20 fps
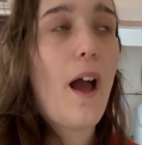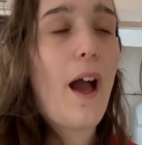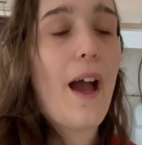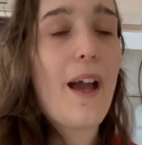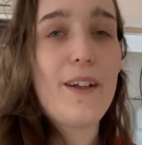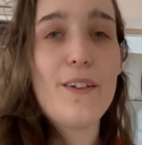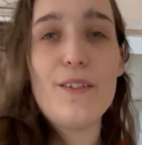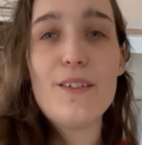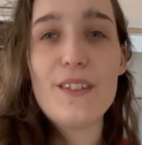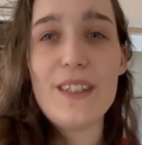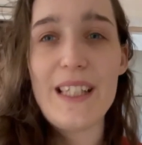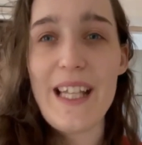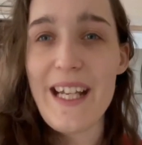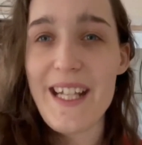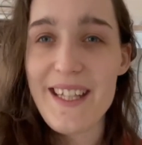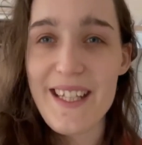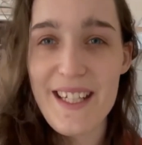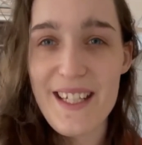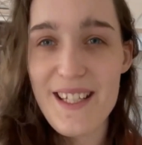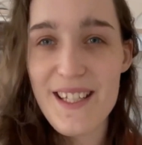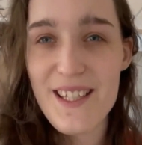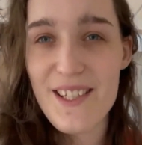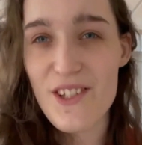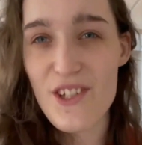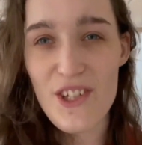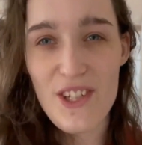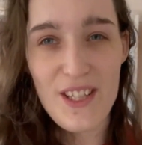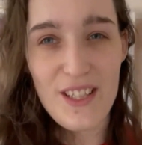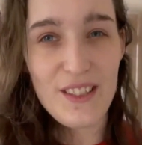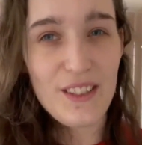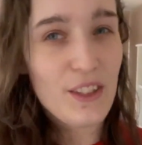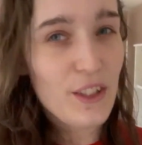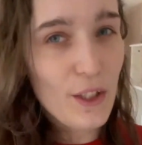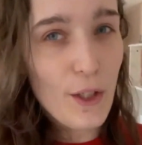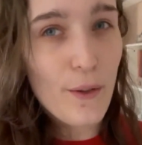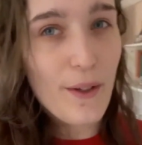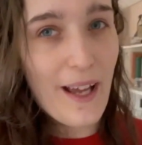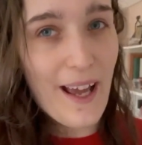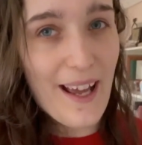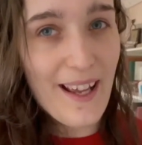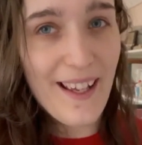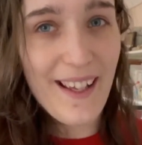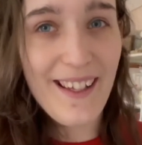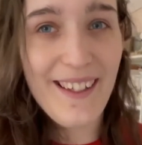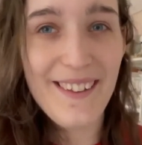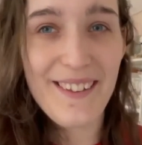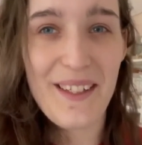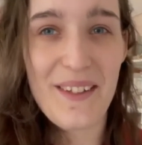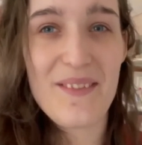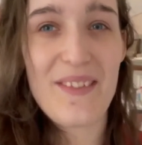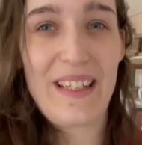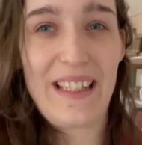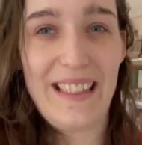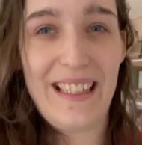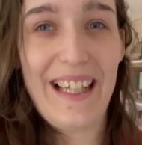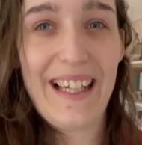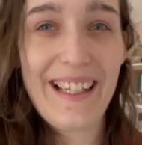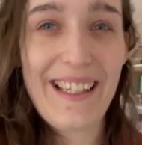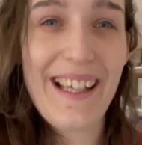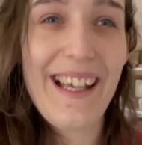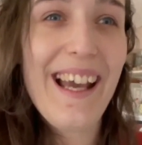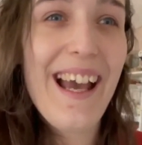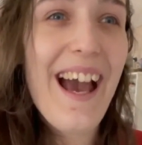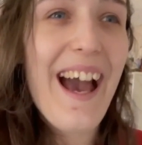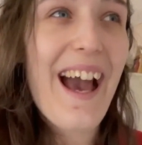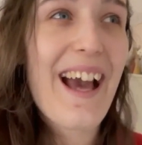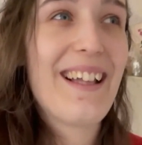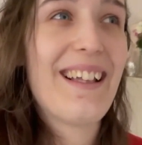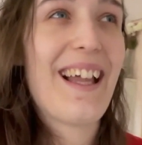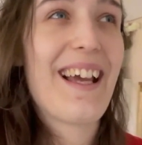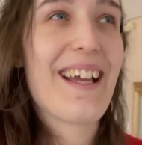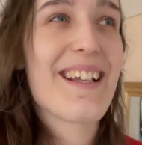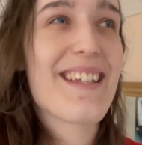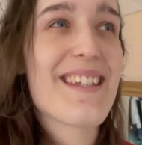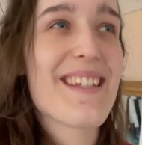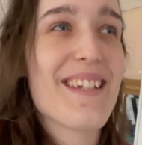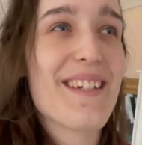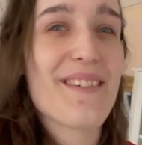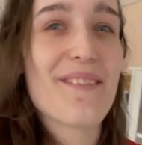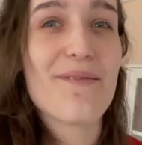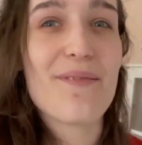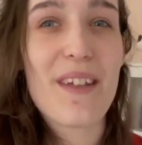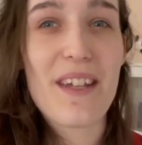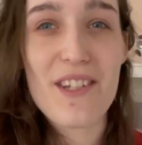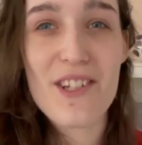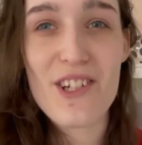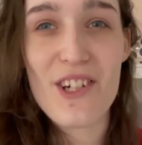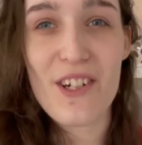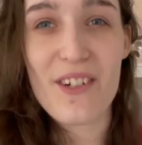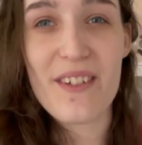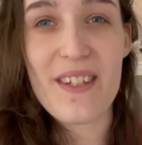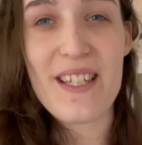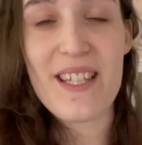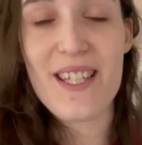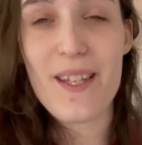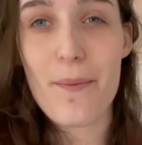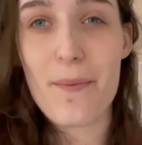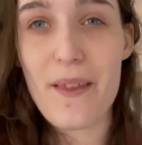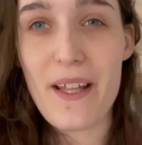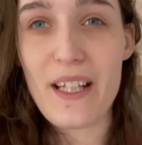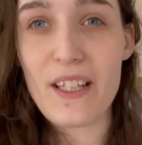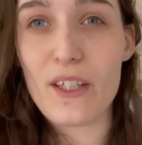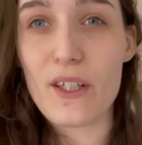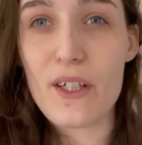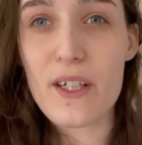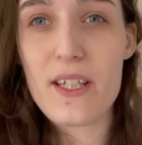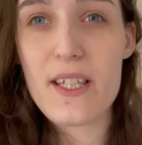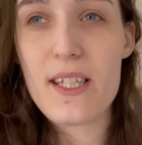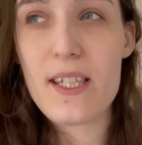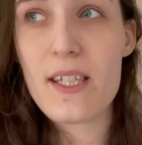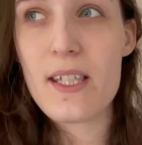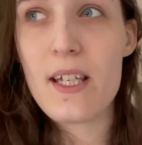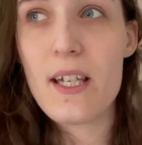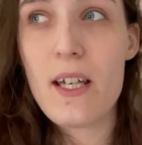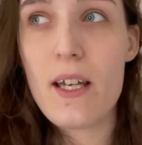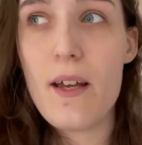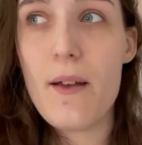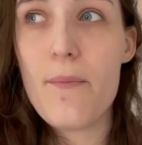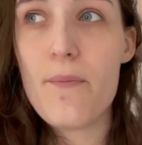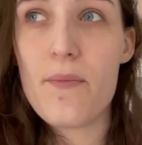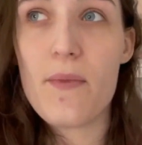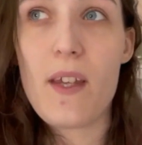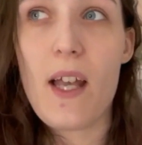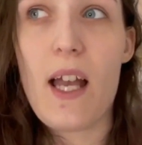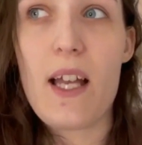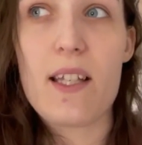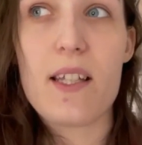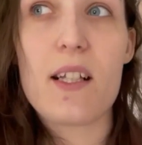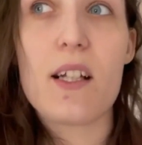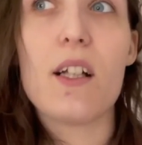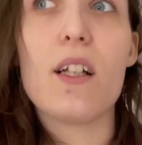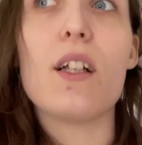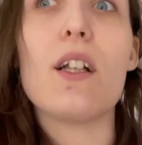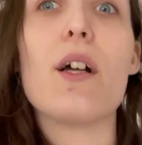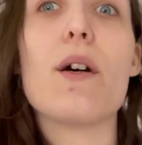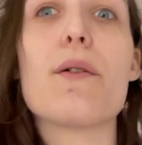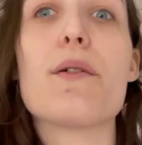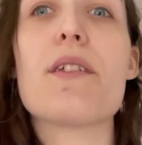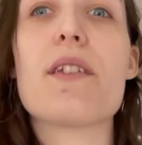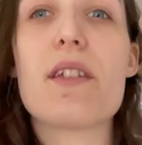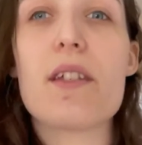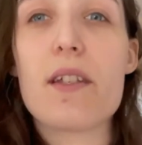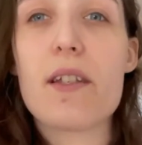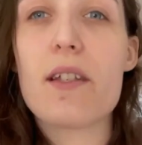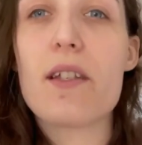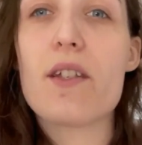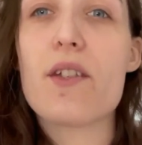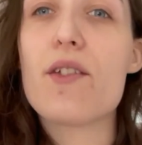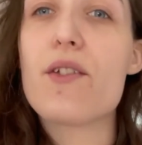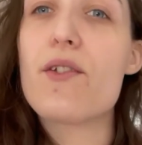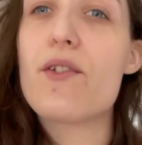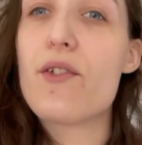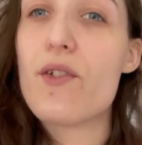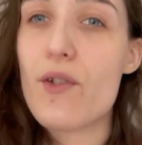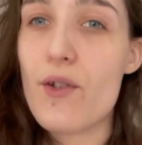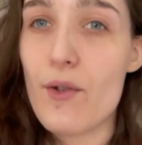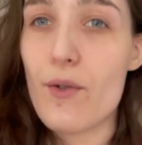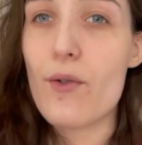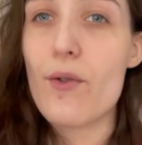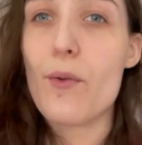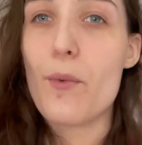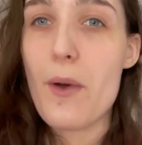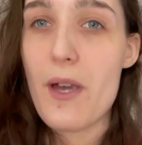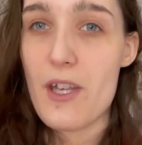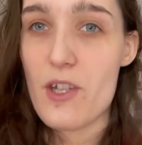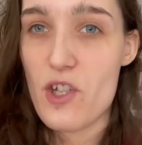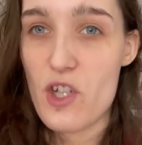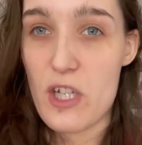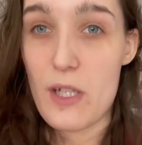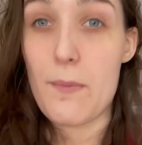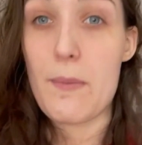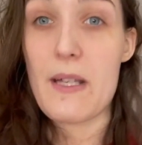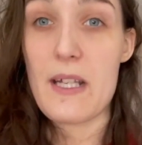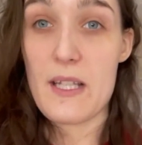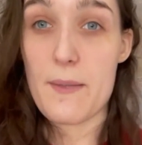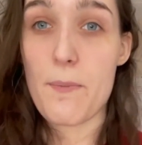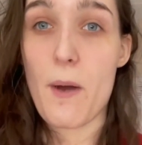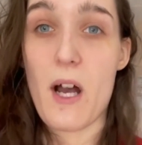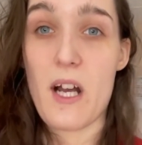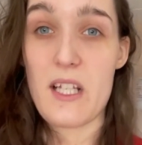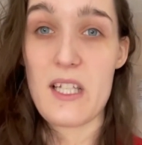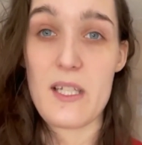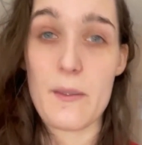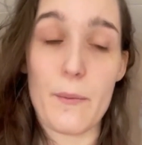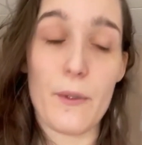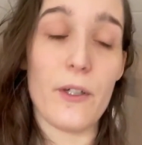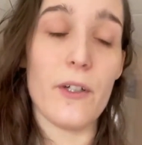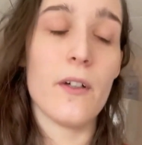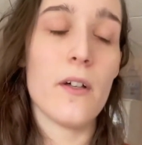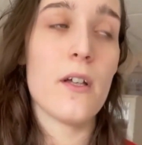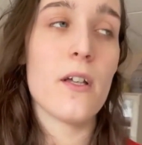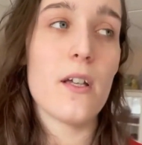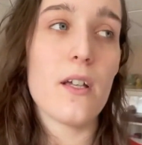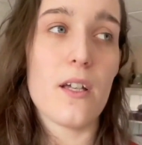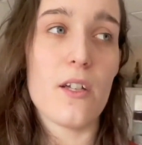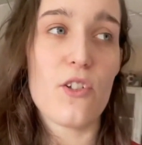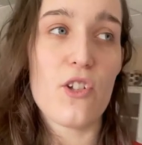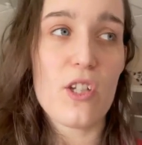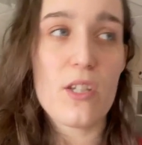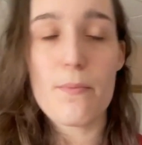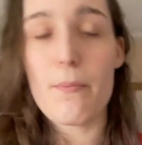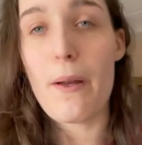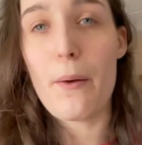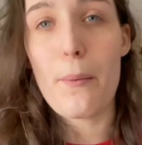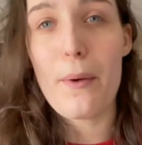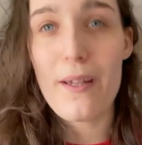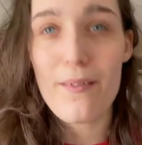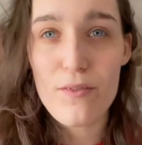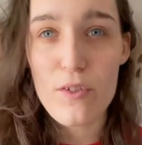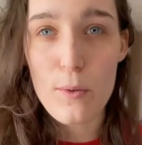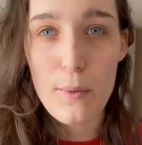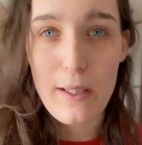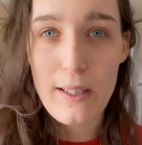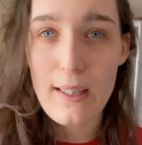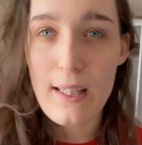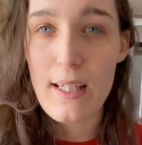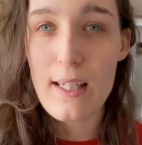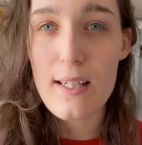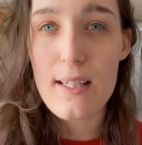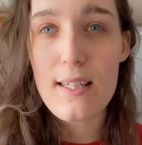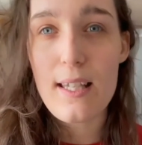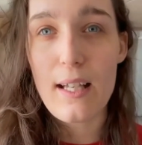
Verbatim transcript: I don't like things that just look okay. You know what I mean? Like, I like to make sure that something looks as close to the way it should be as possible. It's just my way of doing things.